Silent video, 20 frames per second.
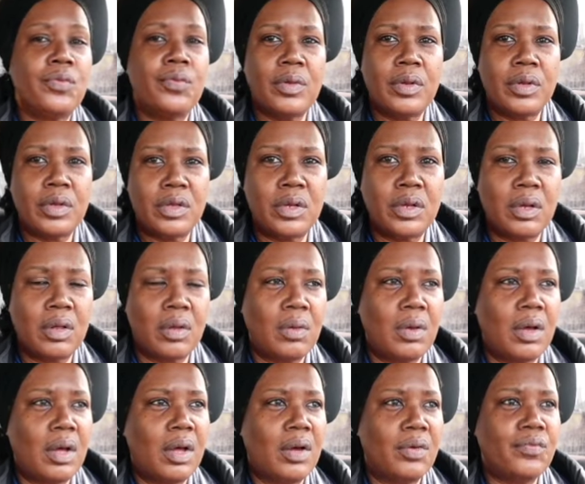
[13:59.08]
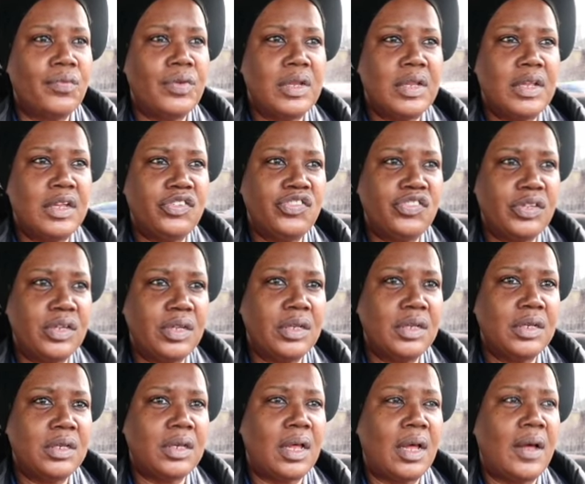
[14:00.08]
you know uh
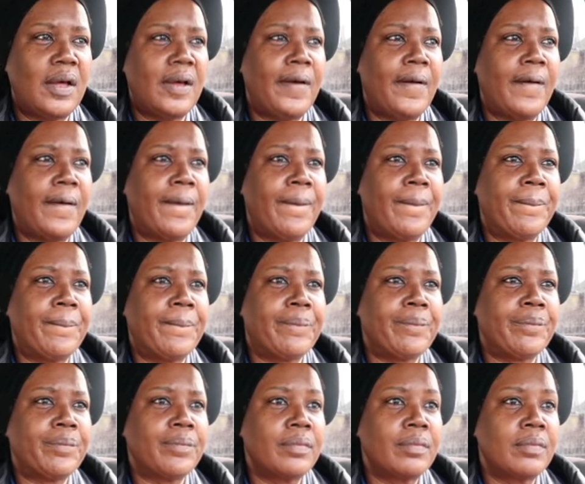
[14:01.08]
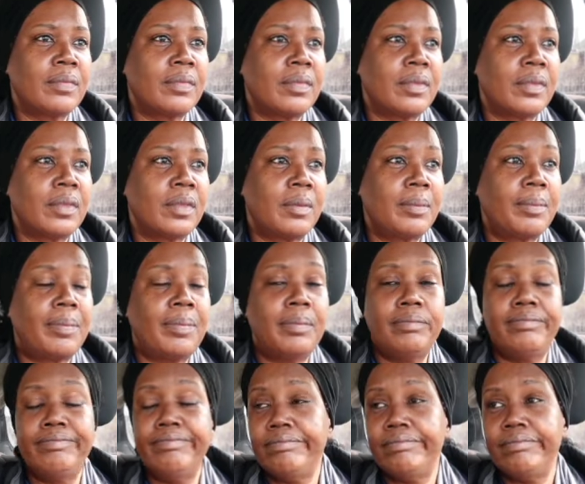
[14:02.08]
religion um
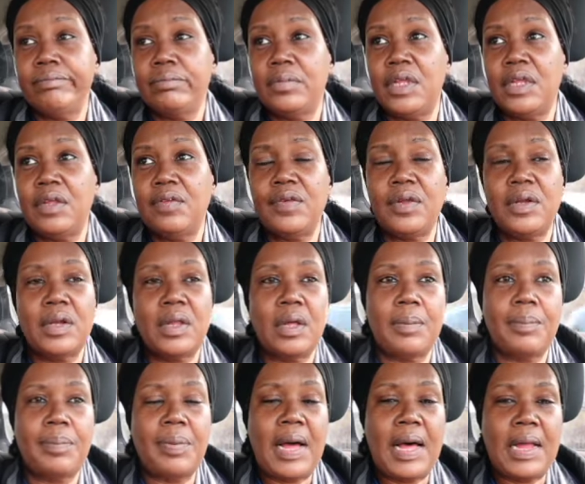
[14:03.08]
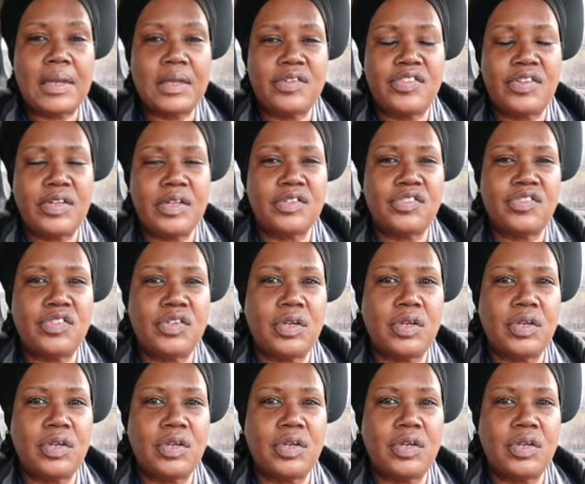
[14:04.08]
even uh politics you